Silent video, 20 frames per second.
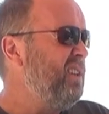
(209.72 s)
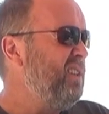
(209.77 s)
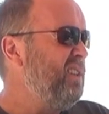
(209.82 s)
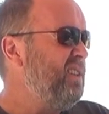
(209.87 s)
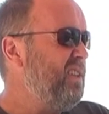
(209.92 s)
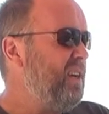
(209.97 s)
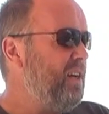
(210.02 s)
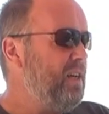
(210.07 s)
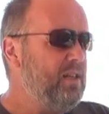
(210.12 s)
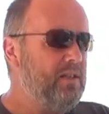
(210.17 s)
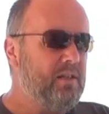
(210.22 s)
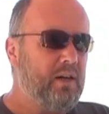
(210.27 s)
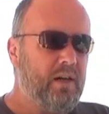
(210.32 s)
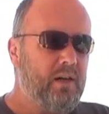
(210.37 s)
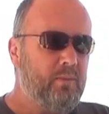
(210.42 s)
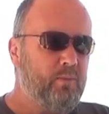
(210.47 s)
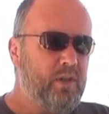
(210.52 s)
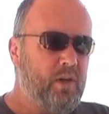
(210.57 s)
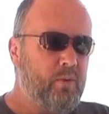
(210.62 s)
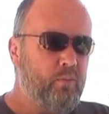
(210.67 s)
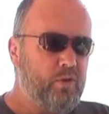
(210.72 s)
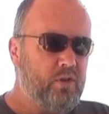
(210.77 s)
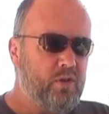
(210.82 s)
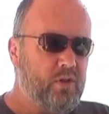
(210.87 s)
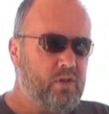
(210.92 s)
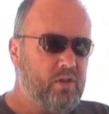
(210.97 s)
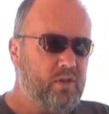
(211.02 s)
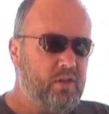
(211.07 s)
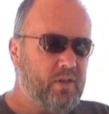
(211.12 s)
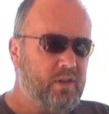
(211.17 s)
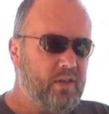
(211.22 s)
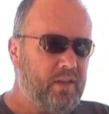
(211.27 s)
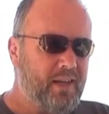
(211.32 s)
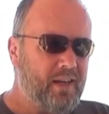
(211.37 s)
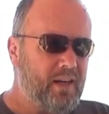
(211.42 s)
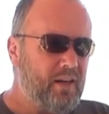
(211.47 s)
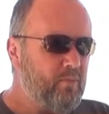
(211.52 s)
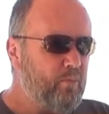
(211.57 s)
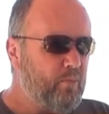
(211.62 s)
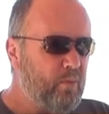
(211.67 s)
Daytime temperatures didn't
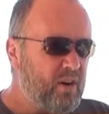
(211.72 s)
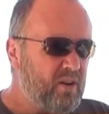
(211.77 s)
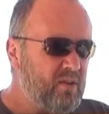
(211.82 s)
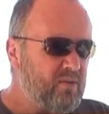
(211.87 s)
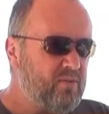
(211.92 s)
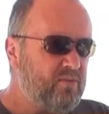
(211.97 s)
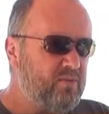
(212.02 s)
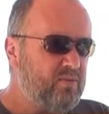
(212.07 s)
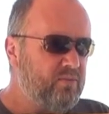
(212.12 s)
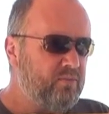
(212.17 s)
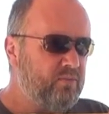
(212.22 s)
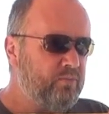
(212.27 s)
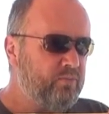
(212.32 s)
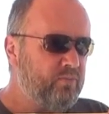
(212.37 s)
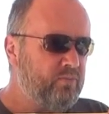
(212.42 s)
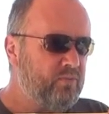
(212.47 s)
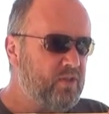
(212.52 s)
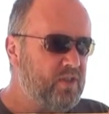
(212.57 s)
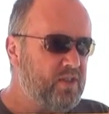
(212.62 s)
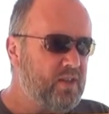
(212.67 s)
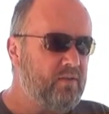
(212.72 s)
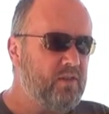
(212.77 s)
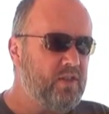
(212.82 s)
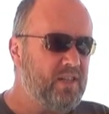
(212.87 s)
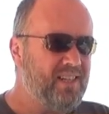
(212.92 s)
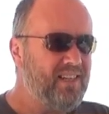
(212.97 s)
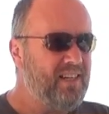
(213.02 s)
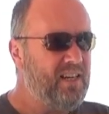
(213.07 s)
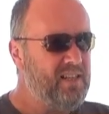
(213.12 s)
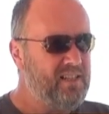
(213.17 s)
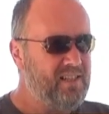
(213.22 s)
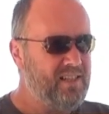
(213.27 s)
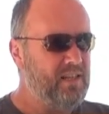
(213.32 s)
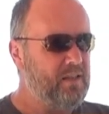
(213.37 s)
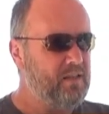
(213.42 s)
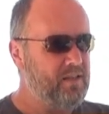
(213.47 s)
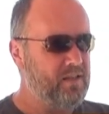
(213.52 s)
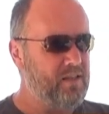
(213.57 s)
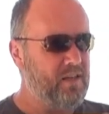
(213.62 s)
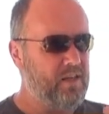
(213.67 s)
get above 17,
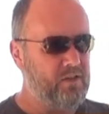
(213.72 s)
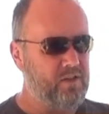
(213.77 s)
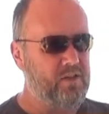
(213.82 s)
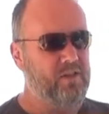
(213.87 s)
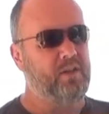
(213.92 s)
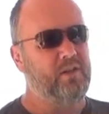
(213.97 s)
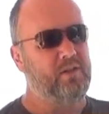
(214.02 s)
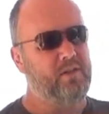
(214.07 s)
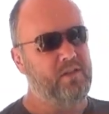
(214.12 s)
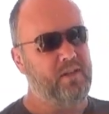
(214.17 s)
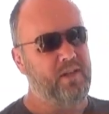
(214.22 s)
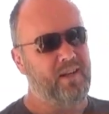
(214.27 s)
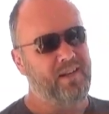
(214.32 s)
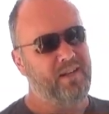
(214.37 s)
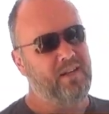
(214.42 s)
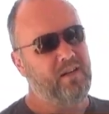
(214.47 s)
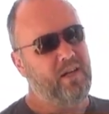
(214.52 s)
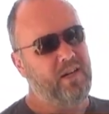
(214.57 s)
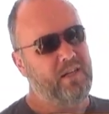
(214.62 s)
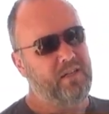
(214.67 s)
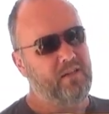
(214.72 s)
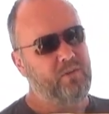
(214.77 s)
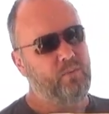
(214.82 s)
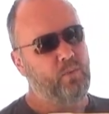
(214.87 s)
18 Celsius, and at night it